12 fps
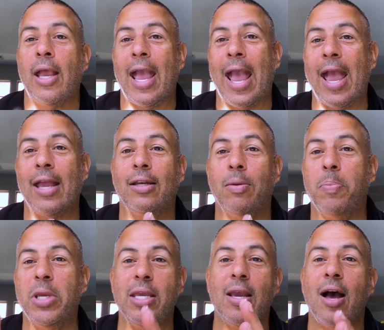And
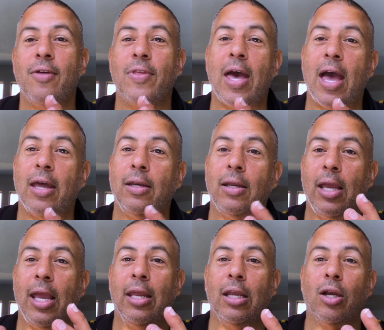beyond
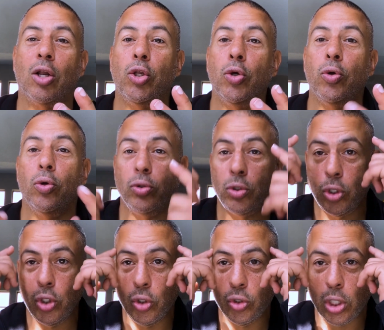that, it includes
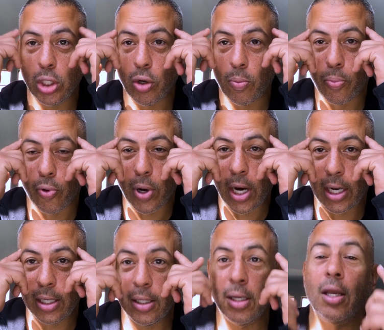using your
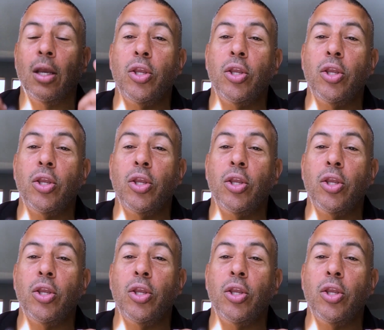brain.